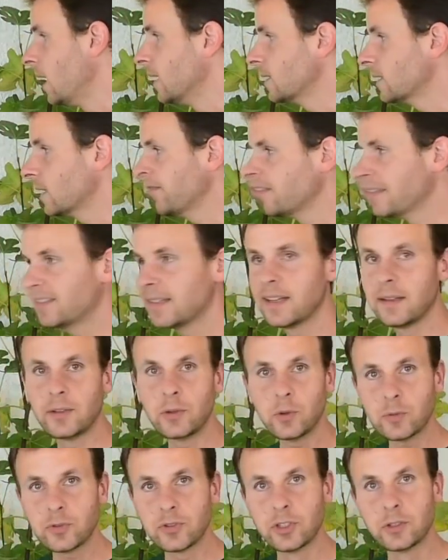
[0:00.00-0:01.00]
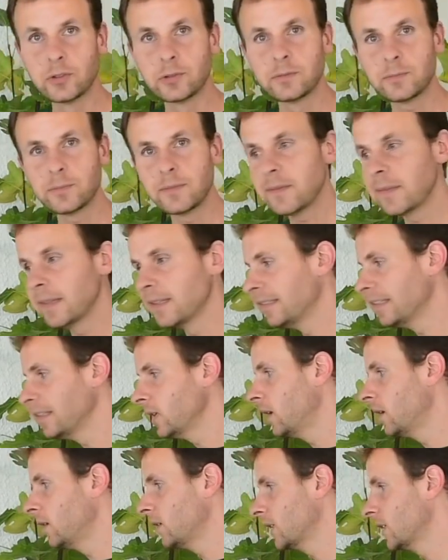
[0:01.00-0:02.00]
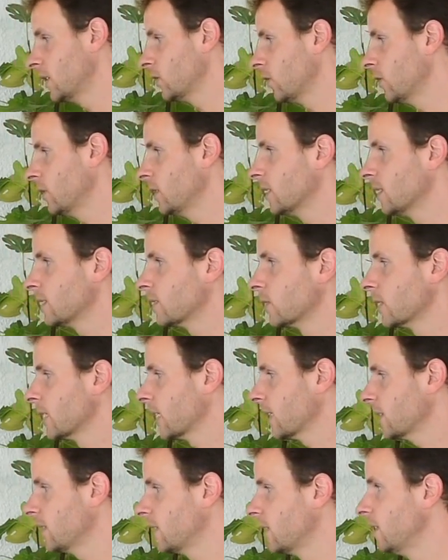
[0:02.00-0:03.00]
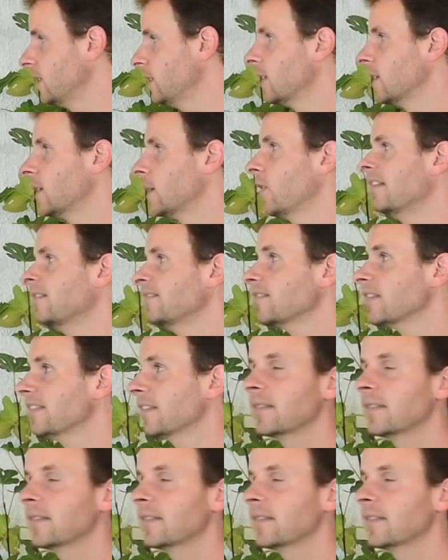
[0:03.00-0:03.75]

There's another option. I didn't want to show you that directly on the plant,